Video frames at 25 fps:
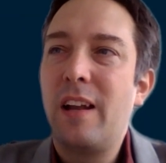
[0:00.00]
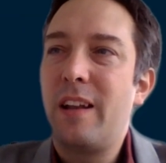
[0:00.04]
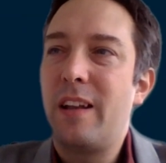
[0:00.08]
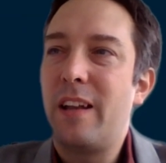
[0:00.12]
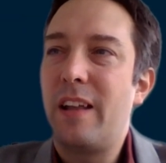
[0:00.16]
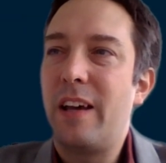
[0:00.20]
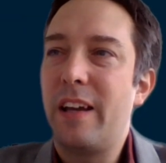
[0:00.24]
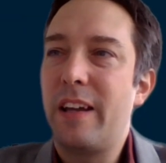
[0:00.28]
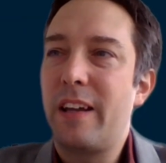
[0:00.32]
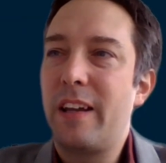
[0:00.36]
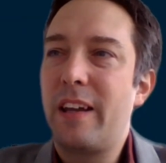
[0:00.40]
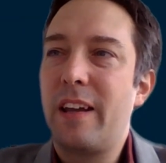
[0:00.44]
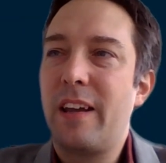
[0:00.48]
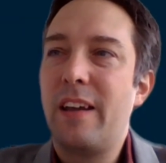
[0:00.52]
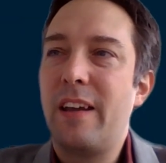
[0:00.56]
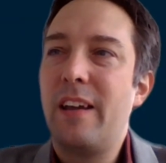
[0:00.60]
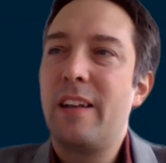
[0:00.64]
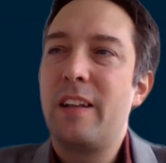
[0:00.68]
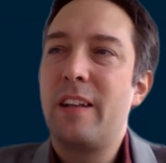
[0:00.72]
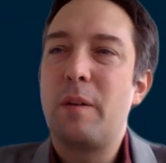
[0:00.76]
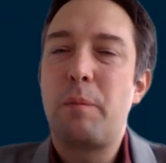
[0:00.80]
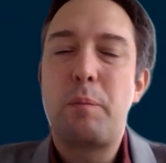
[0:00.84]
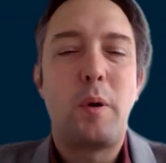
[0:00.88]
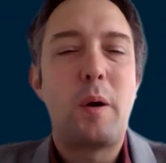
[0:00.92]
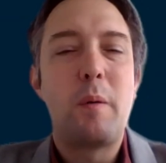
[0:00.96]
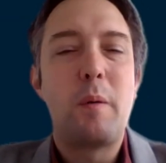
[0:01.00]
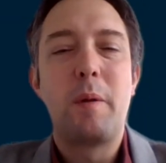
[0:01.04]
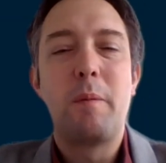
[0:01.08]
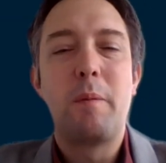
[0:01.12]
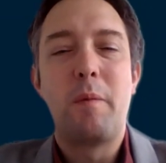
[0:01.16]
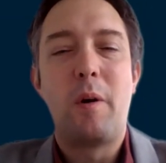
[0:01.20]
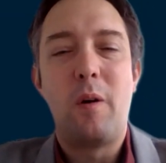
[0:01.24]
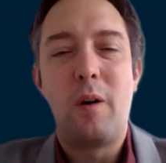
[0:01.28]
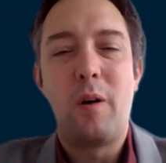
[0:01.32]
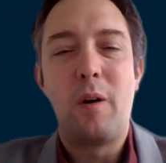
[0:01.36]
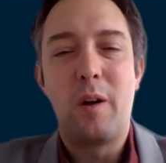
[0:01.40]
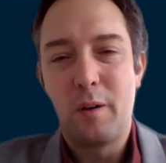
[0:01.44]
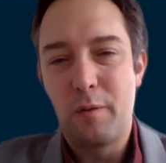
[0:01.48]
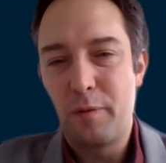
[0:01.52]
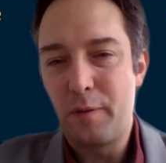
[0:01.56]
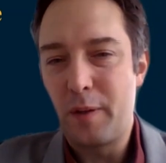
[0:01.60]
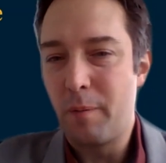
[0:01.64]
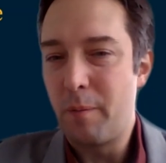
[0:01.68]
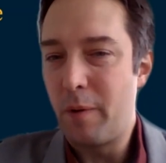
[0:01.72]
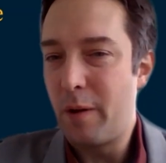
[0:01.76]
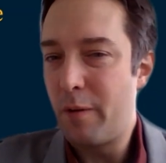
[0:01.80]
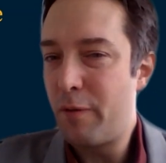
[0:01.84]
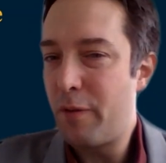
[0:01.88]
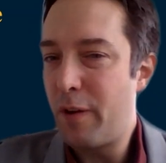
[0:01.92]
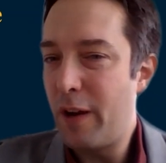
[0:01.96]
like the problem all of
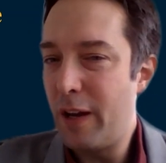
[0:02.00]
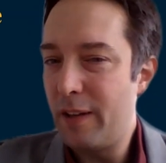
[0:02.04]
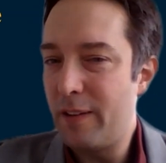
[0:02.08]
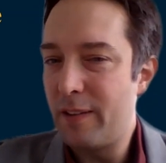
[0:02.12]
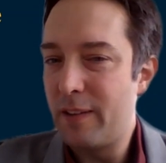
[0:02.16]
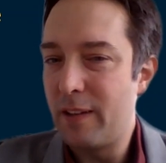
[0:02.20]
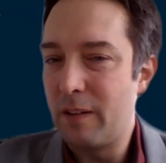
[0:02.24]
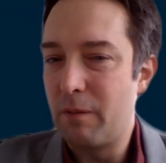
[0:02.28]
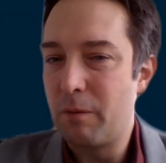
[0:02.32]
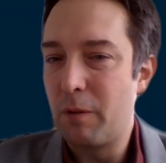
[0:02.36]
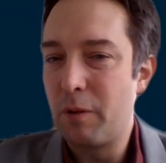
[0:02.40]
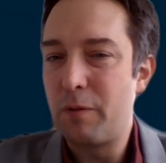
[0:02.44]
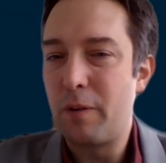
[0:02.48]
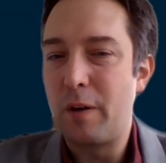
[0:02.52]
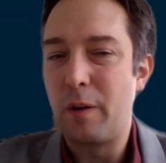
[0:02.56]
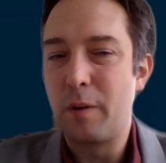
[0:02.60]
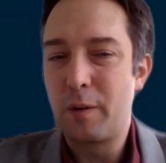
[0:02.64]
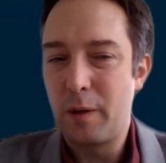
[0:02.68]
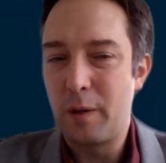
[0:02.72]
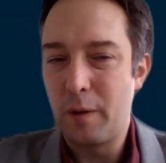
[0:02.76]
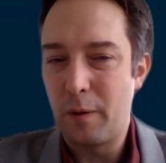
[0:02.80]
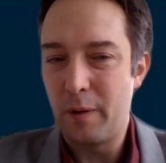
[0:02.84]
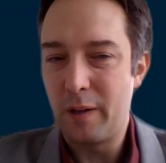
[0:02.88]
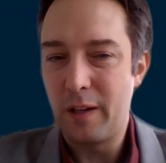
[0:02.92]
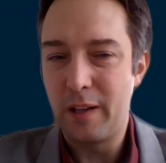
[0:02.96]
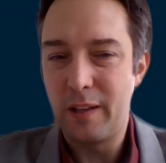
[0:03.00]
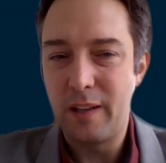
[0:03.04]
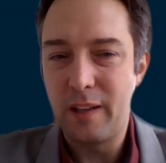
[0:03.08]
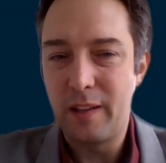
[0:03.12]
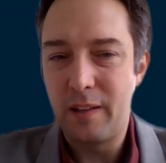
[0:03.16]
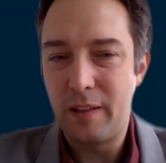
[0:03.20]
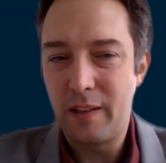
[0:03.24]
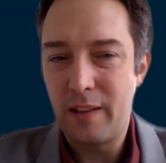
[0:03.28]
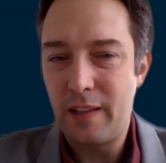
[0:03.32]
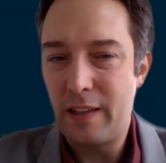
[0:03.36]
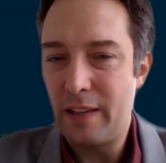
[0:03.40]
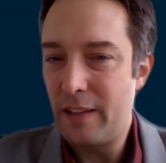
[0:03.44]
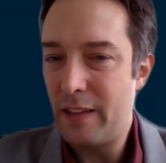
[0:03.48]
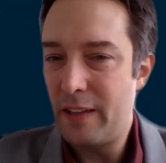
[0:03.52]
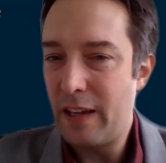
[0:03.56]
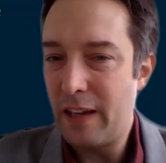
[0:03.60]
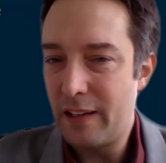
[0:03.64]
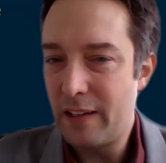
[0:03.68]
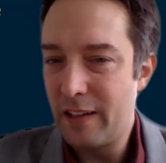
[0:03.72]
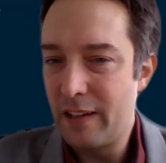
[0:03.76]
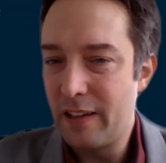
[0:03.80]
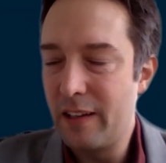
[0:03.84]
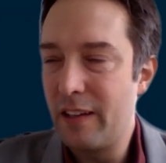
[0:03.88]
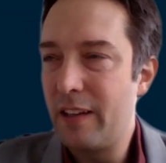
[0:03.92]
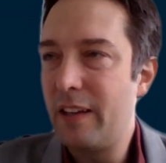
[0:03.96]
them are facing without going into
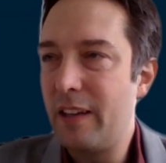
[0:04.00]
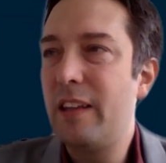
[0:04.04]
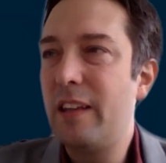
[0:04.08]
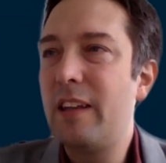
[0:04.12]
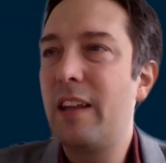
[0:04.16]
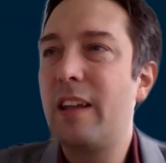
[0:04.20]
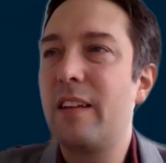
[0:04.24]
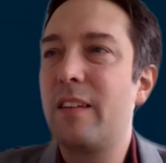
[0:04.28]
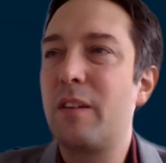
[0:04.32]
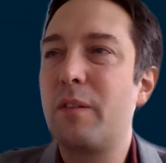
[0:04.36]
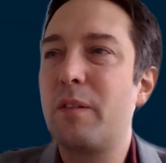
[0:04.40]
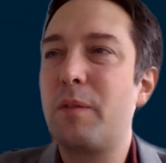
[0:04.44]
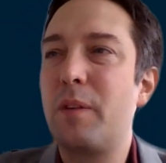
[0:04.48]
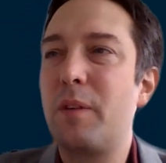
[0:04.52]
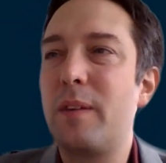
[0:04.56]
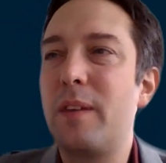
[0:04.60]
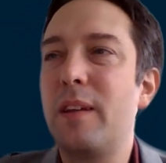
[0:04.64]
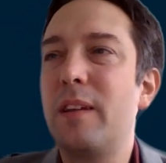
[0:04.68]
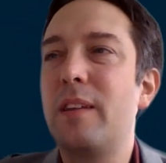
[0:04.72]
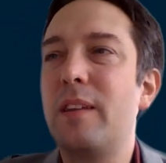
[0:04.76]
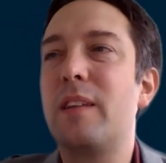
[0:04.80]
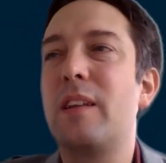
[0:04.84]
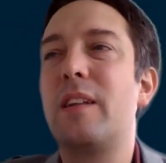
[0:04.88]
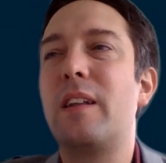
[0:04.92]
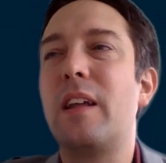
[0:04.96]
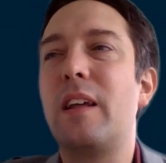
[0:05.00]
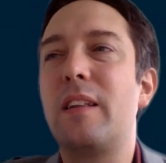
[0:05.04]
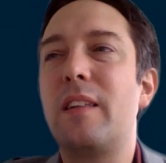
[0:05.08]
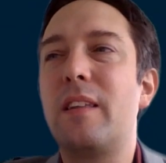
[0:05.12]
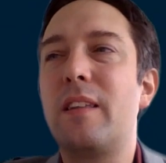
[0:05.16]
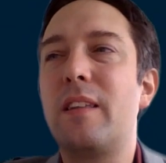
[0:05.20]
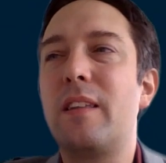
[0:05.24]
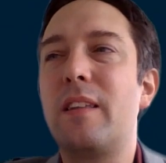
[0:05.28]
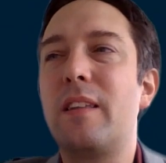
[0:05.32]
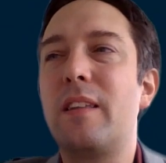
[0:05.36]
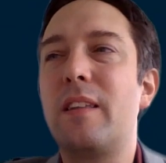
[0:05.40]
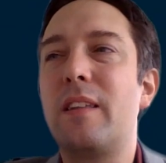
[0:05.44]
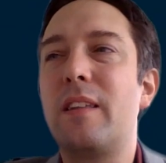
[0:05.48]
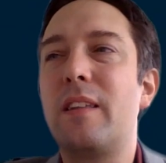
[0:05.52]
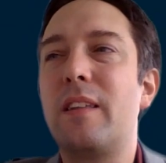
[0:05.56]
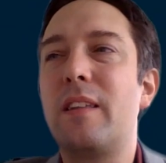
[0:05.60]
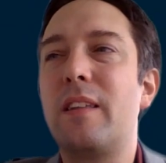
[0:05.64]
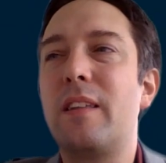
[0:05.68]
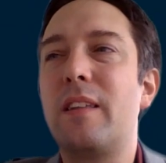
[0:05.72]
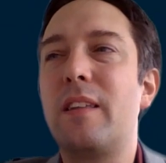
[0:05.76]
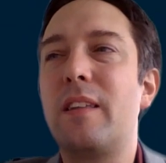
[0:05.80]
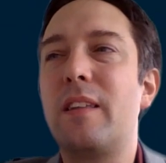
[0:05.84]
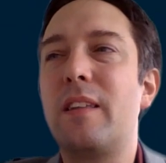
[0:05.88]
technical details of the things. And that's like